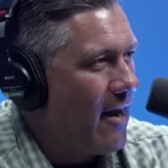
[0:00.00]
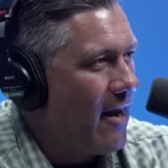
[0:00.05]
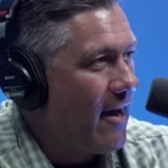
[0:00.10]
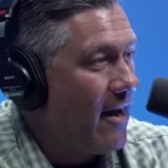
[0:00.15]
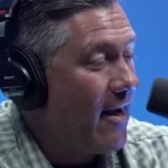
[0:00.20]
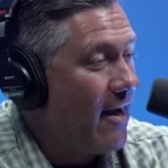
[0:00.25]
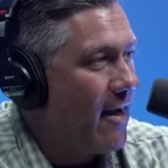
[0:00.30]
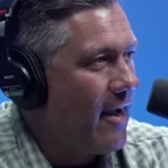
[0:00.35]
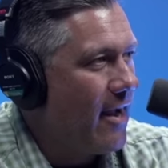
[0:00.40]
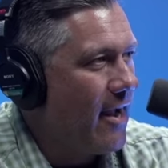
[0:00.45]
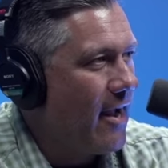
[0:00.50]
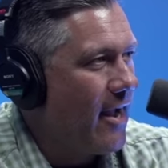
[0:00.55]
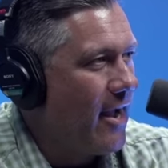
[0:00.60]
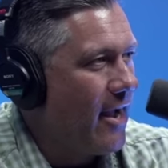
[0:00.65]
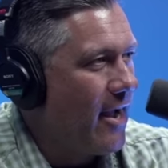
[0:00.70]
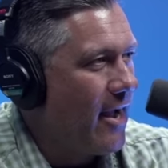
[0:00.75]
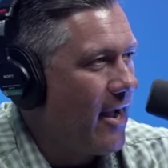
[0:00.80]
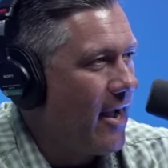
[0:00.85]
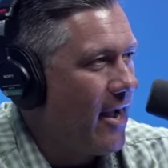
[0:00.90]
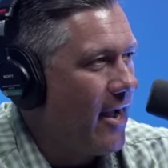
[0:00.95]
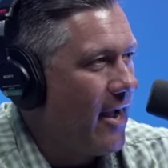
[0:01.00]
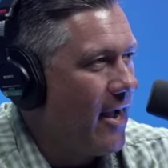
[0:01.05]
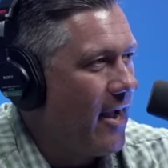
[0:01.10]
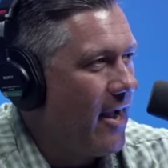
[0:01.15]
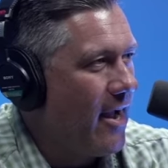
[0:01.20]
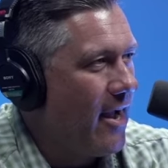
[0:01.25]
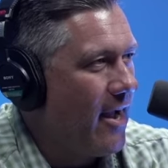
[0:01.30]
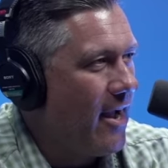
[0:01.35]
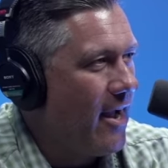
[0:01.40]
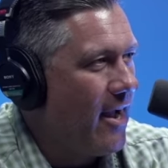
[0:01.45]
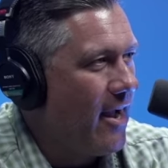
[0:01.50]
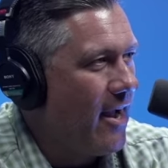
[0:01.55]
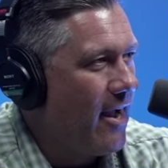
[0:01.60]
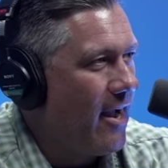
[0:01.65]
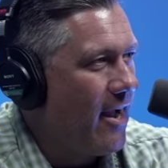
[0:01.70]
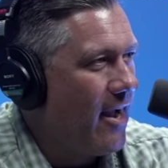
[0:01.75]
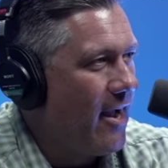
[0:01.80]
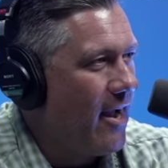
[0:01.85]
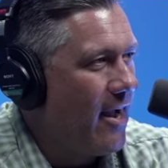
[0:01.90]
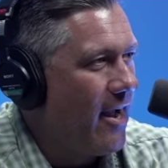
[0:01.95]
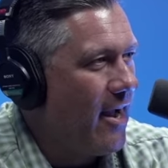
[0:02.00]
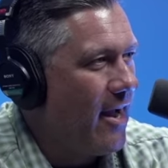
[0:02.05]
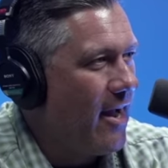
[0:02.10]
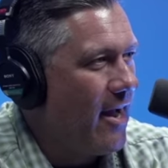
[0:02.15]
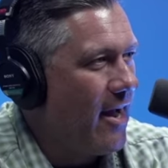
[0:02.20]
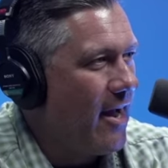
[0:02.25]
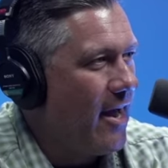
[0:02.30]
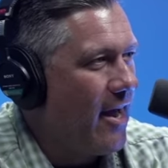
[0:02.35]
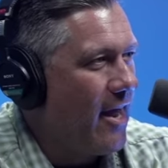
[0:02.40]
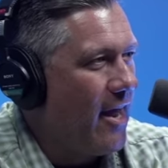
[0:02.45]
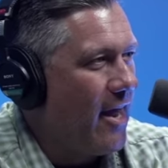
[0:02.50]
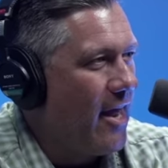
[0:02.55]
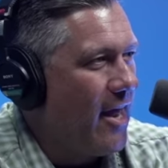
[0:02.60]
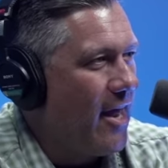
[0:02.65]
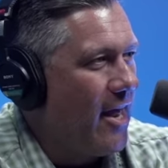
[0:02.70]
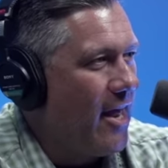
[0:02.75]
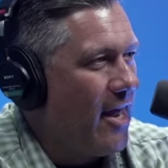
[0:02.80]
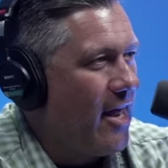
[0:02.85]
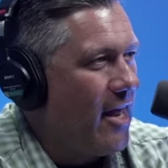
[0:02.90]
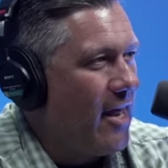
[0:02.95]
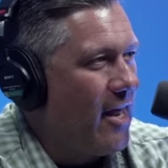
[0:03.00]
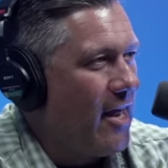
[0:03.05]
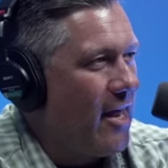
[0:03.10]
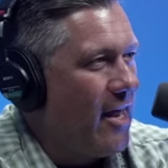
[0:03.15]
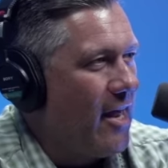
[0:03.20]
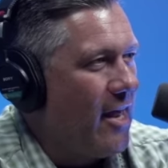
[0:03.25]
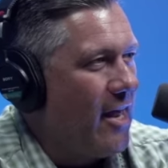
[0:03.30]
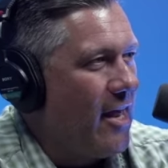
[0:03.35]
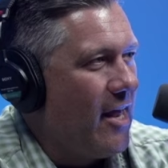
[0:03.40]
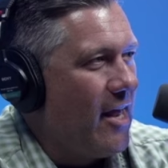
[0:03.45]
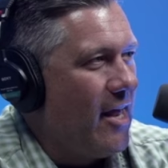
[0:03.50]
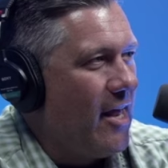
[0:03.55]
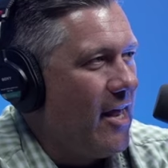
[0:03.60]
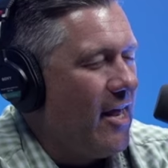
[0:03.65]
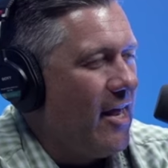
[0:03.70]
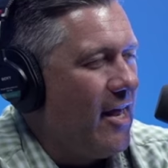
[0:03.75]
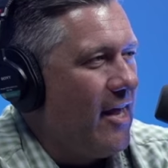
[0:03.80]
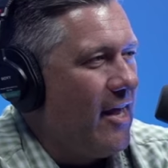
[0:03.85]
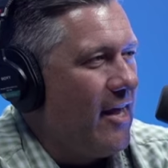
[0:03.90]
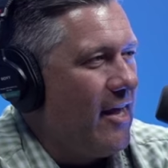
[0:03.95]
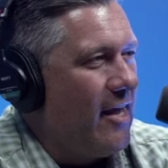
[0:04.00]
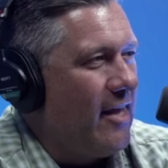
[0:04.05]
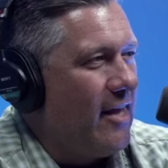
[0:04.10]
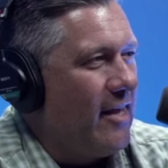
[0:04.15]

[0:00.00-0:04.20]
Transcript: The person shown says nothing.